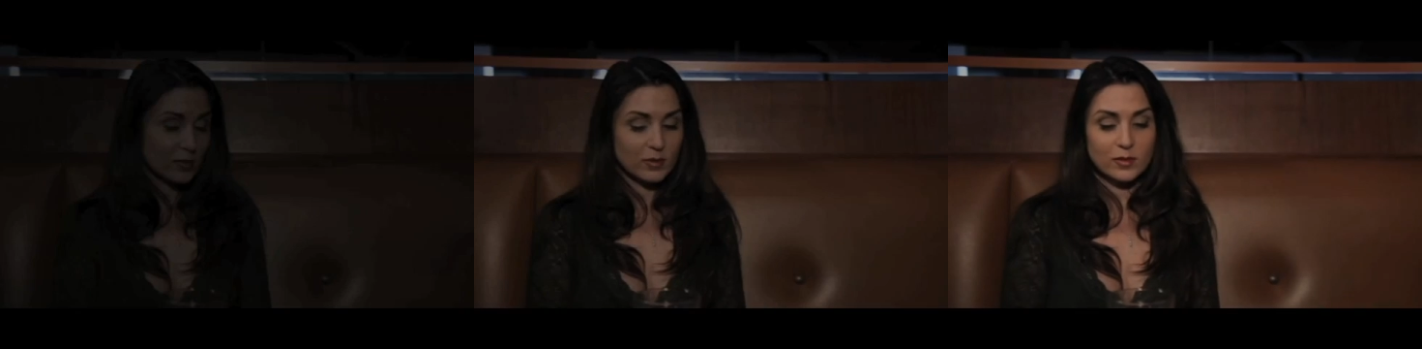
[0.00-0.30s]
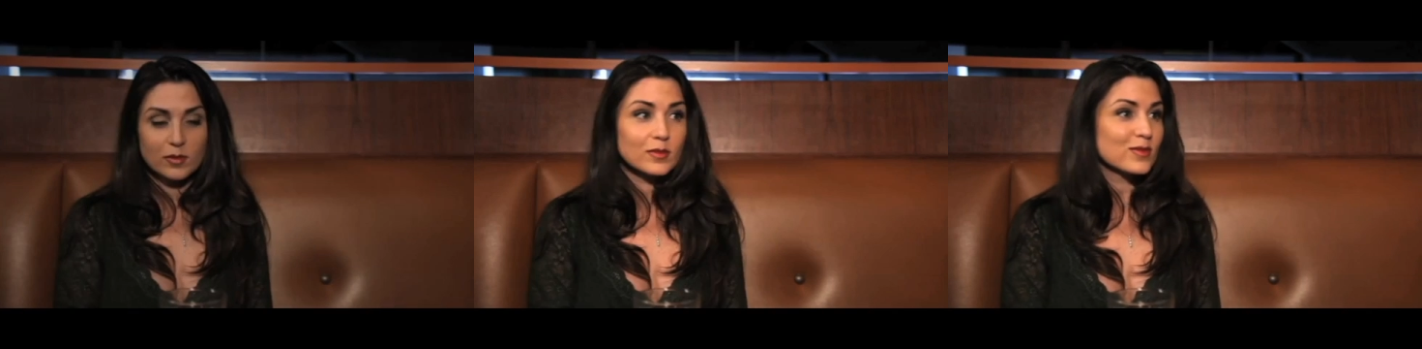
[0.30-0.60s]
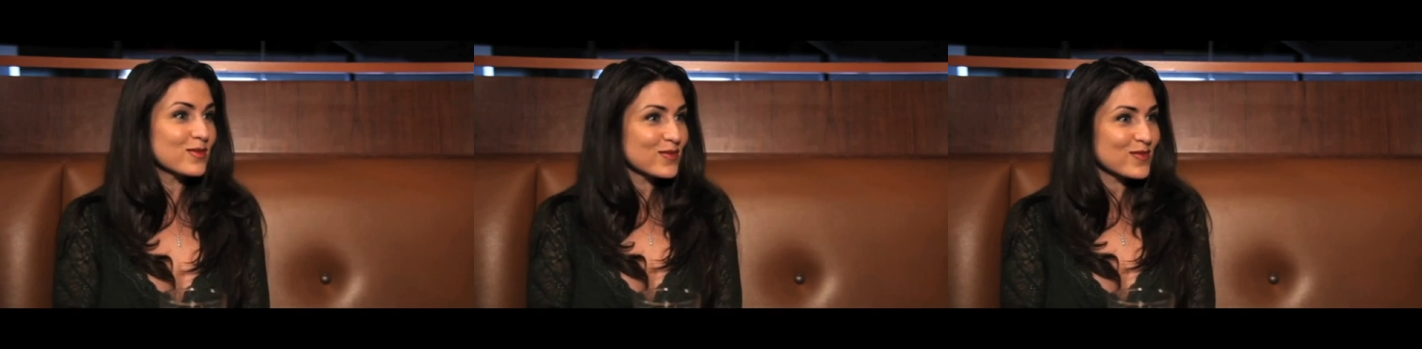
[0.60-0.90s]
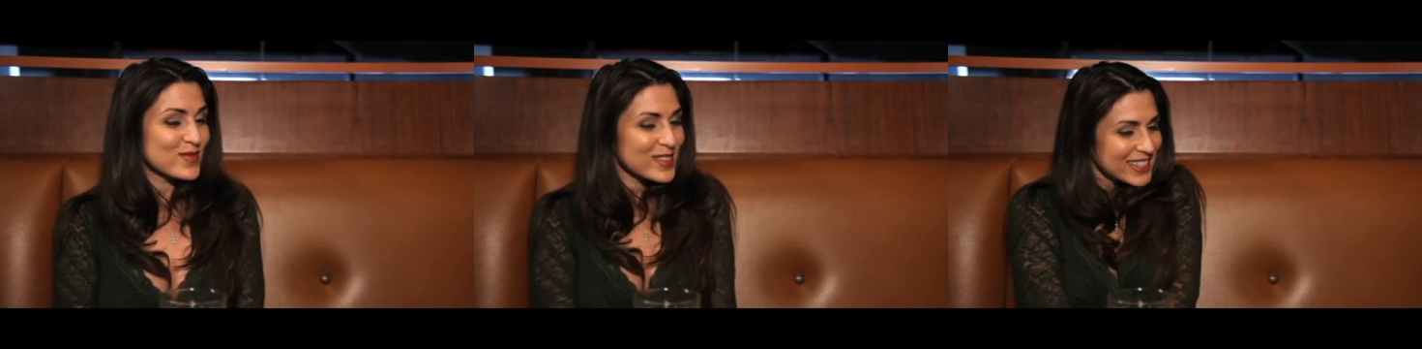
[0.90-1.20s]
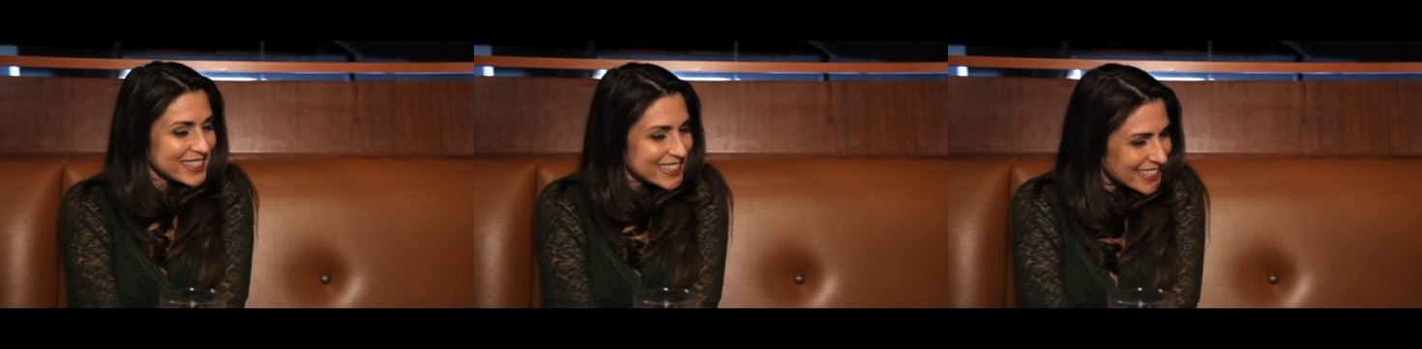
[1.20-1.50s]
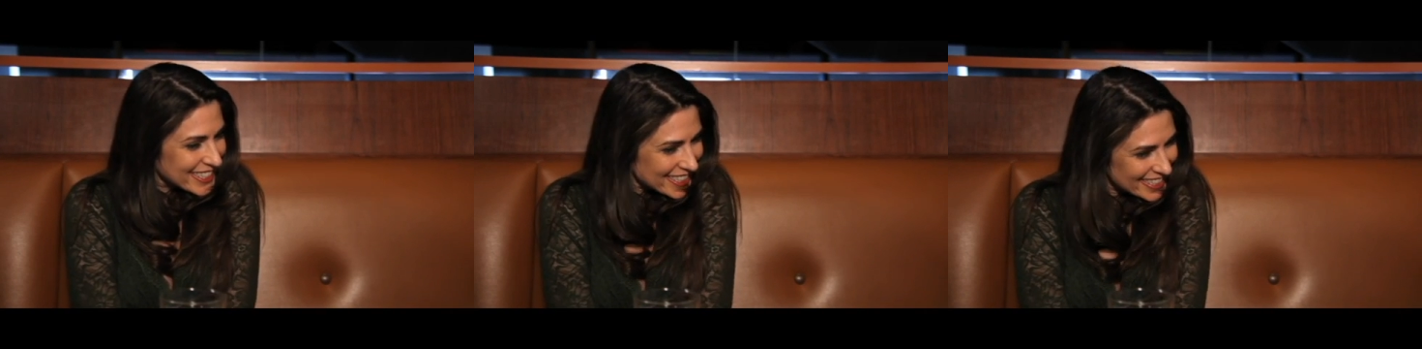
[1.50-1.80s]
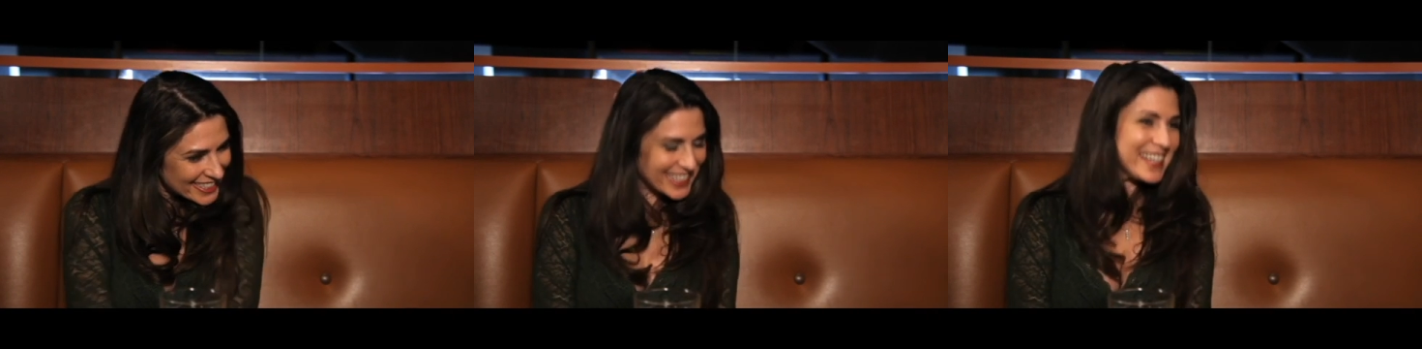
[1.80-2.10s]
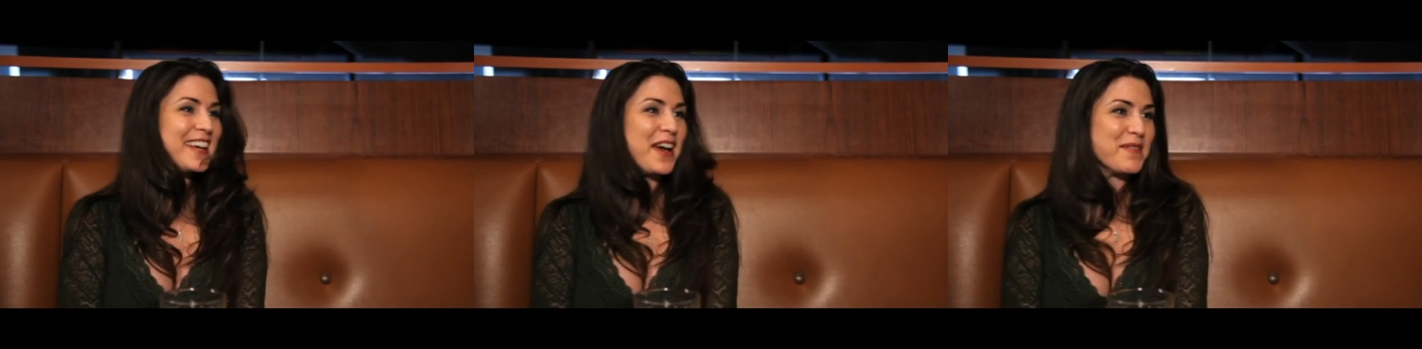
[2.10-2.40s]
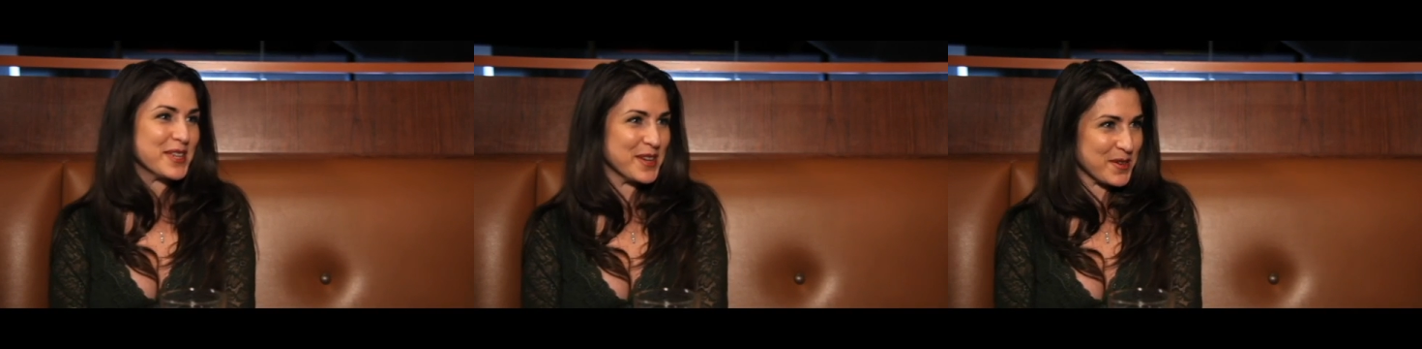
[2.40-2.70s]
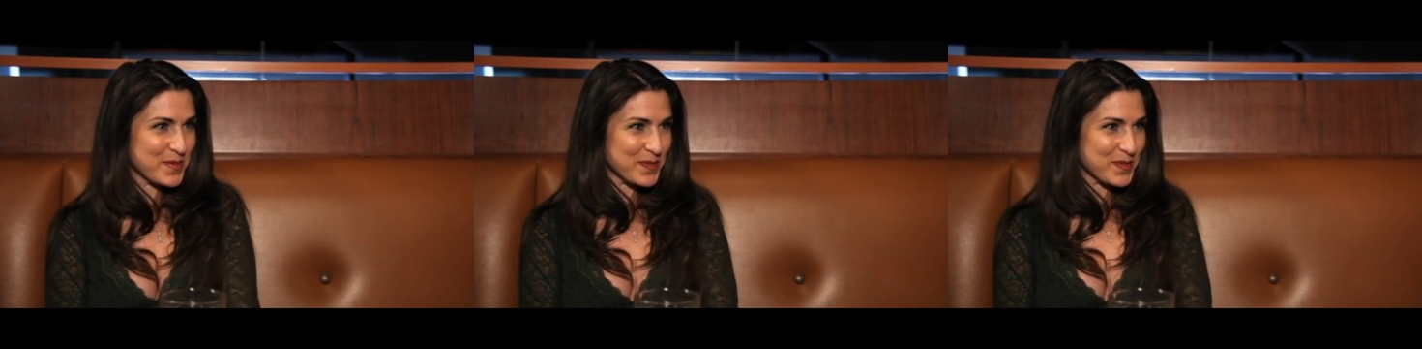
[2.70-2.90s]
How you doing today? Good. How are you? Awesome.